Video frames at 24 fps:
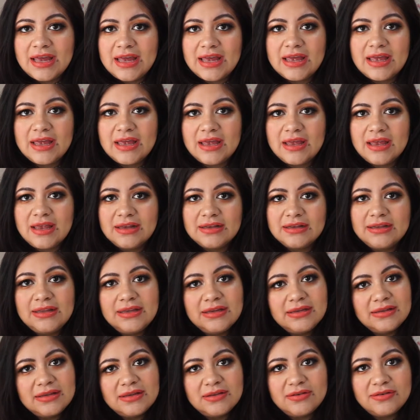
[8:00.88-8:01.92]
And
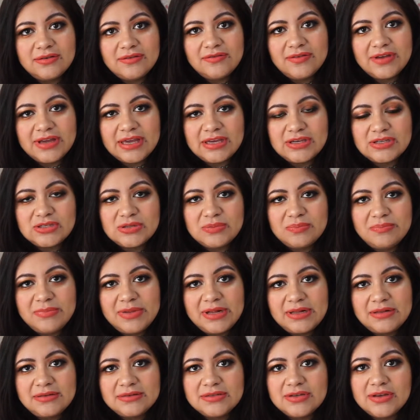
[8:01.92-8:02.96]
click the notification
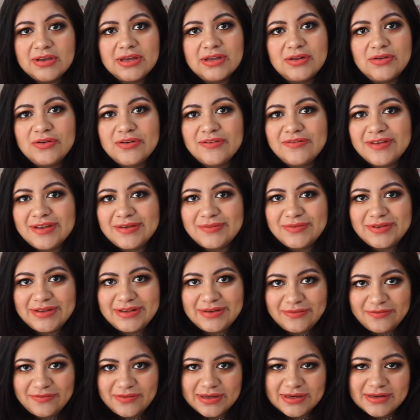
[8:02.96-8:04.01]
bell so you get notified when
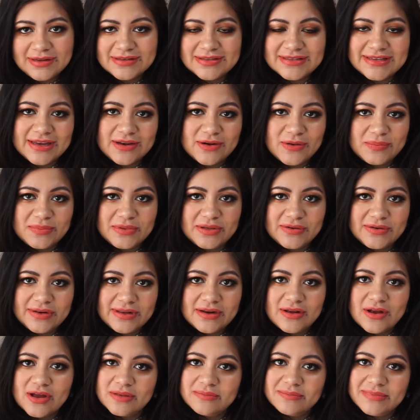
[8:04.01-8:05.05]
new videos get uploaded
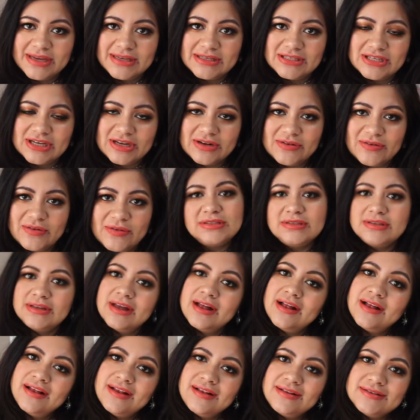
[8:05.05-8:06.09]
on my channel.
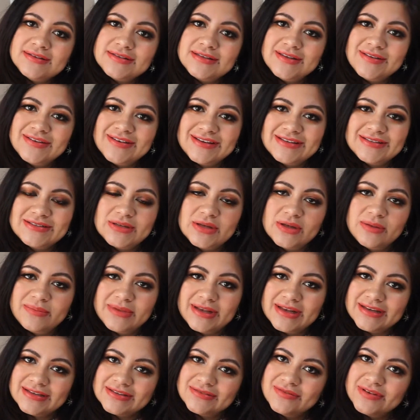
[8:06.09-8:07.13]
I'll see you guys on my
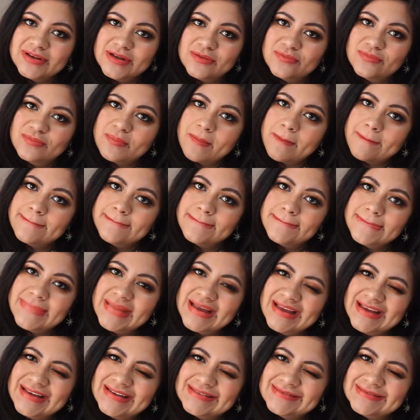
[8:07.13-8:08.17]
next video. Bye!